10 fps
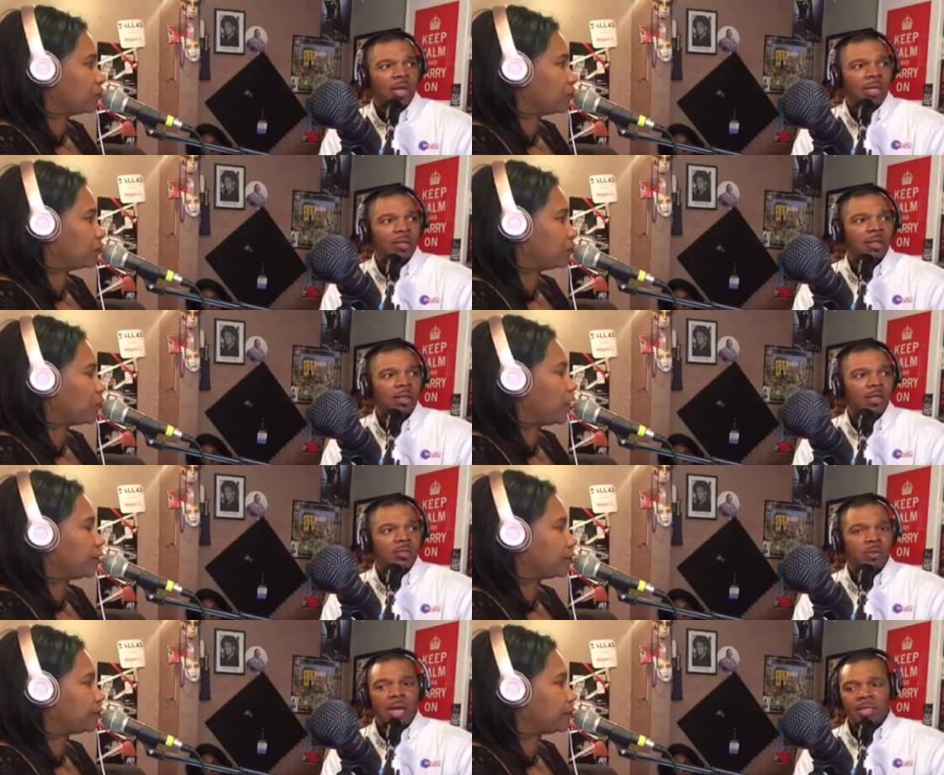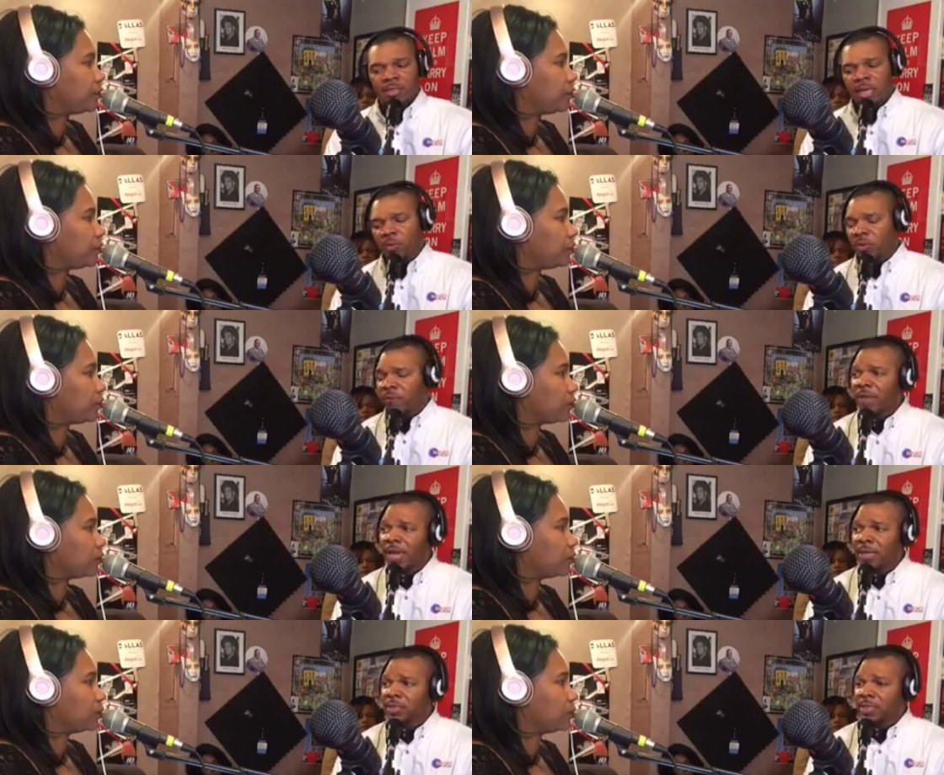Speaker 1: right. right. And so I stayed with the
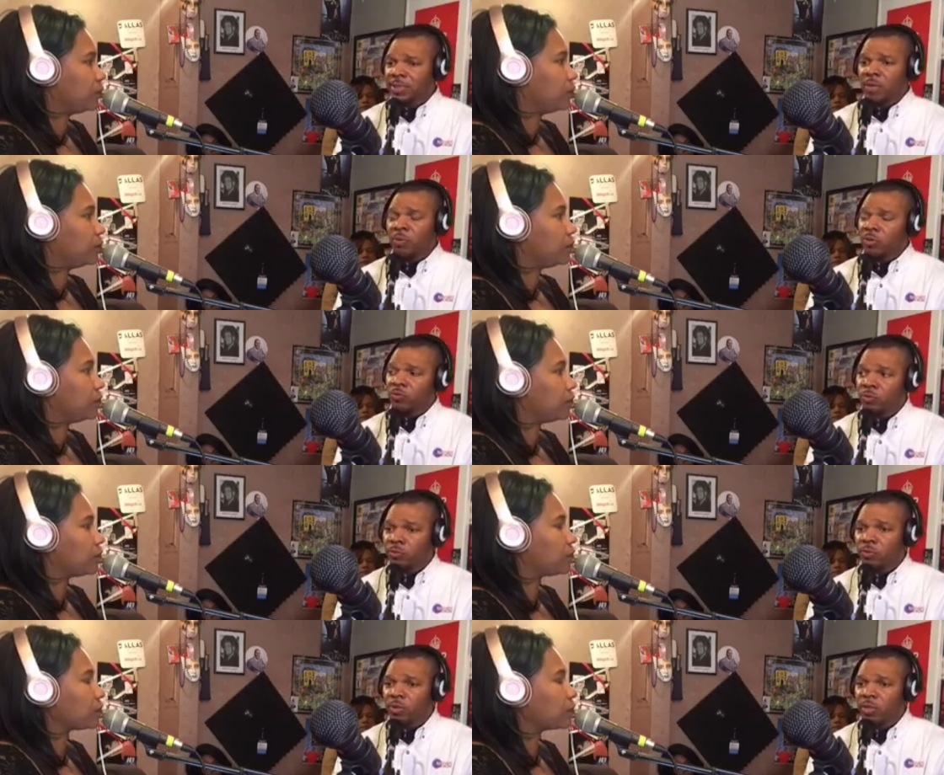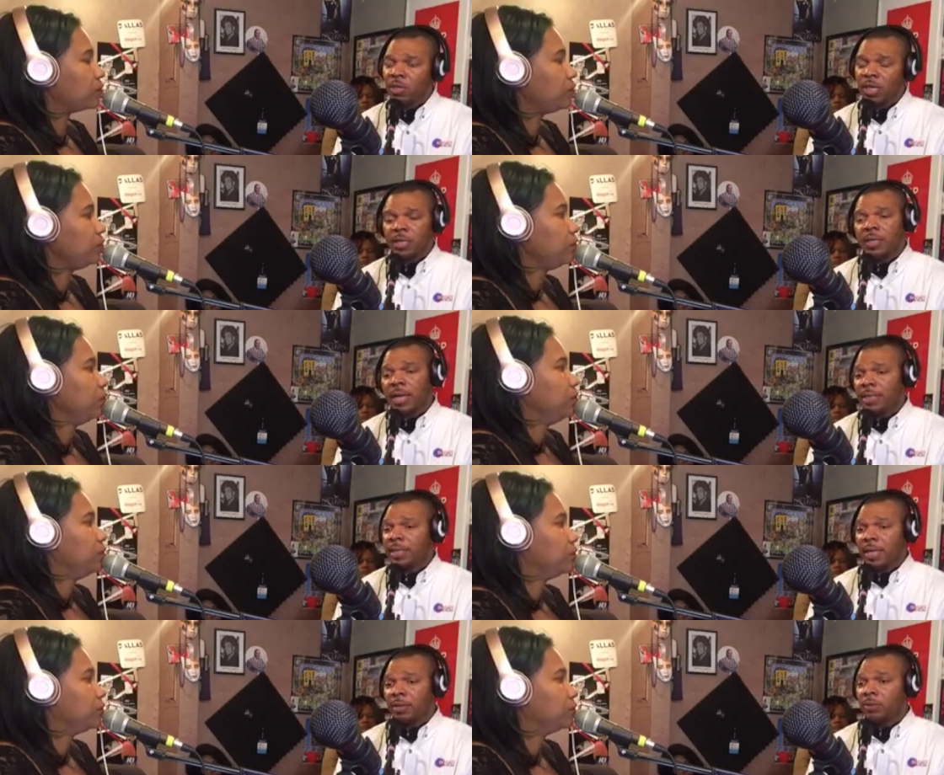facts, I stayed with the truth. He did
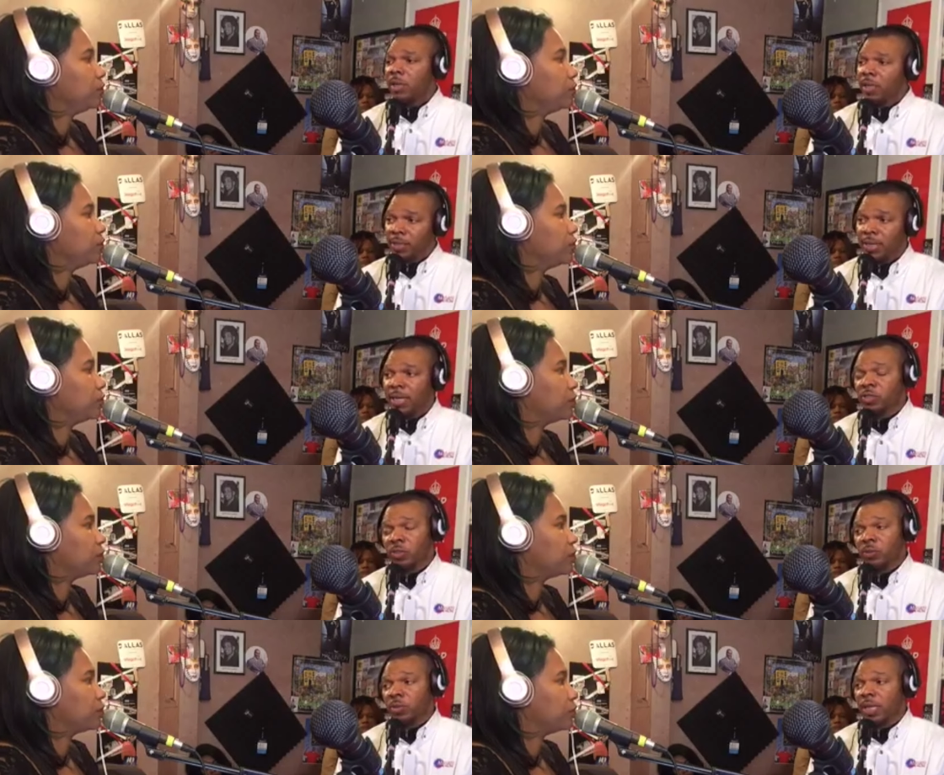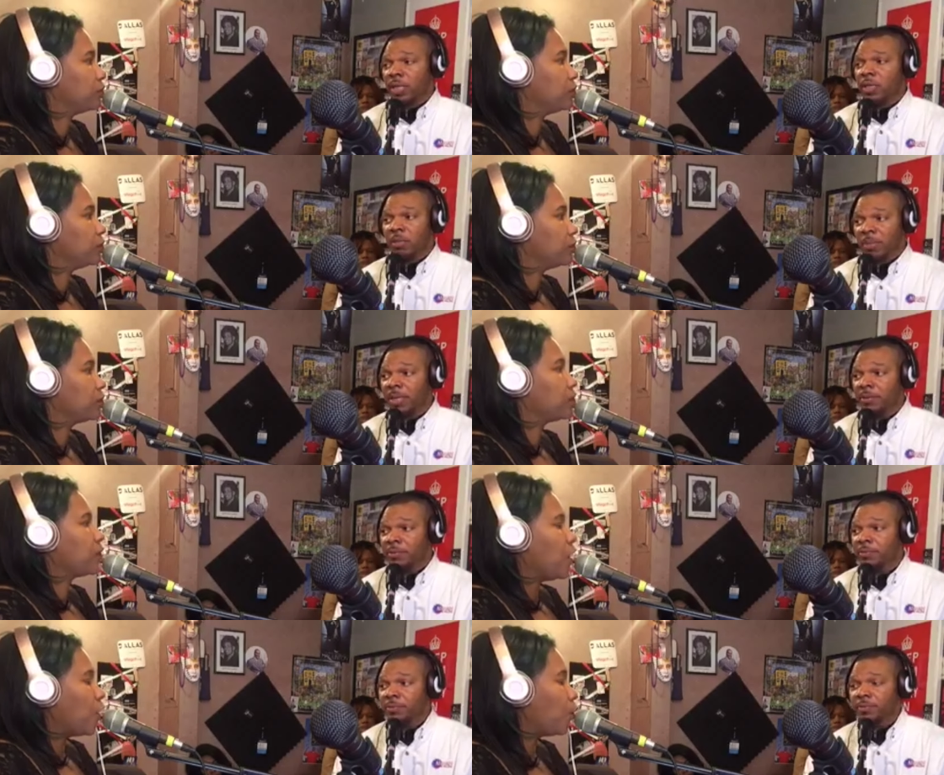not dangle and he did not choke that young man.
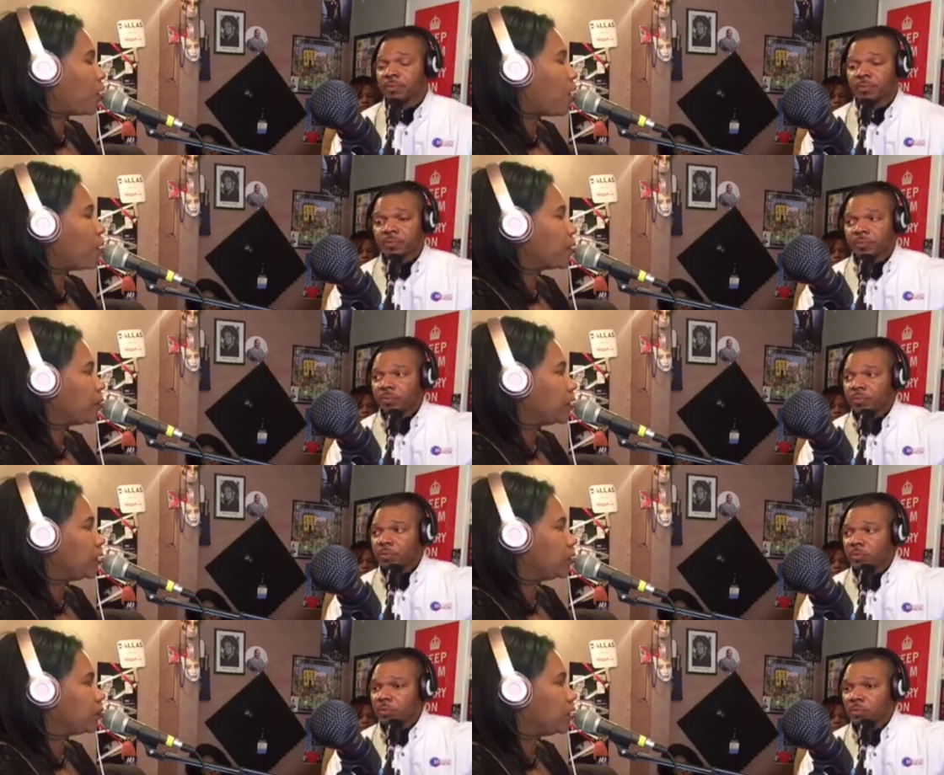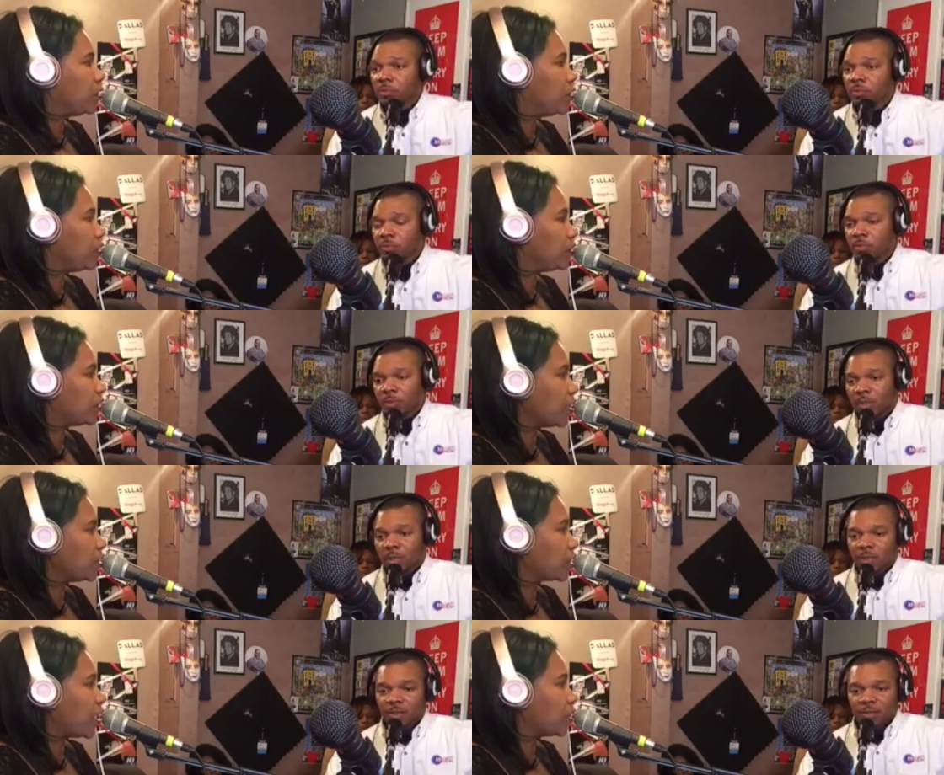
Speaker 2: Who called the police? Did the
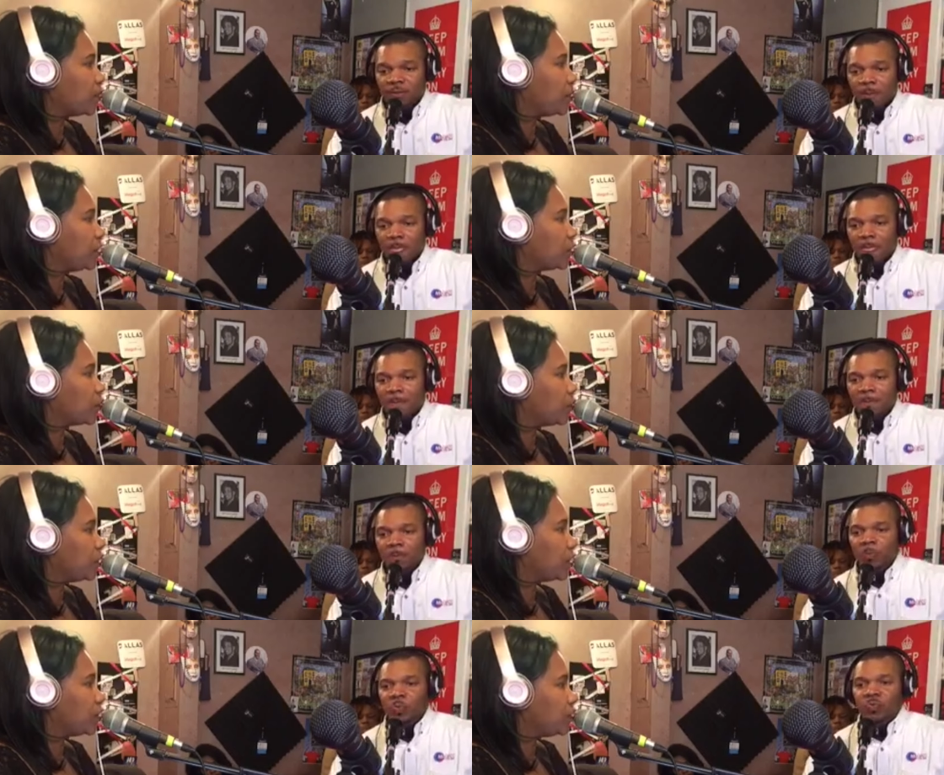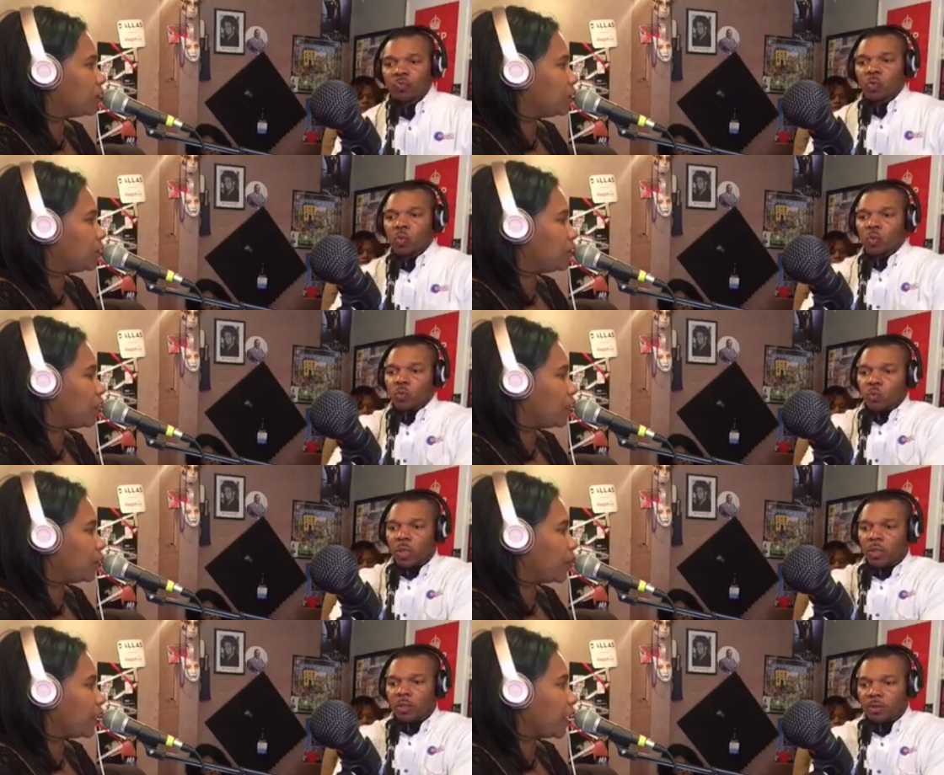station call the police or did uh,
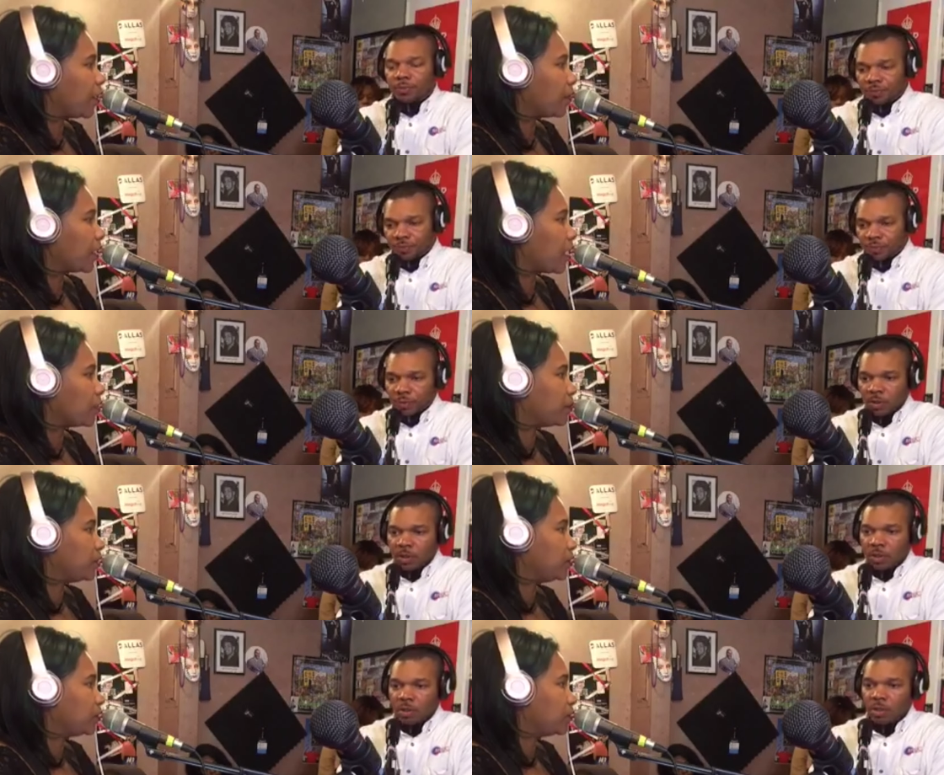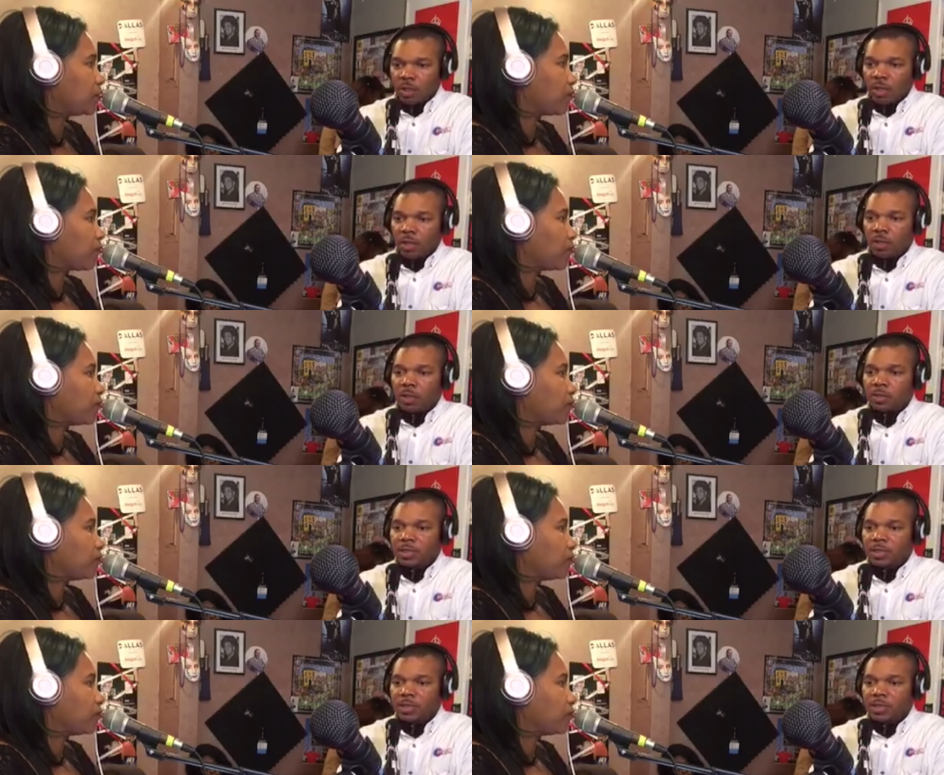Caraway call the police?
Speaker 1: The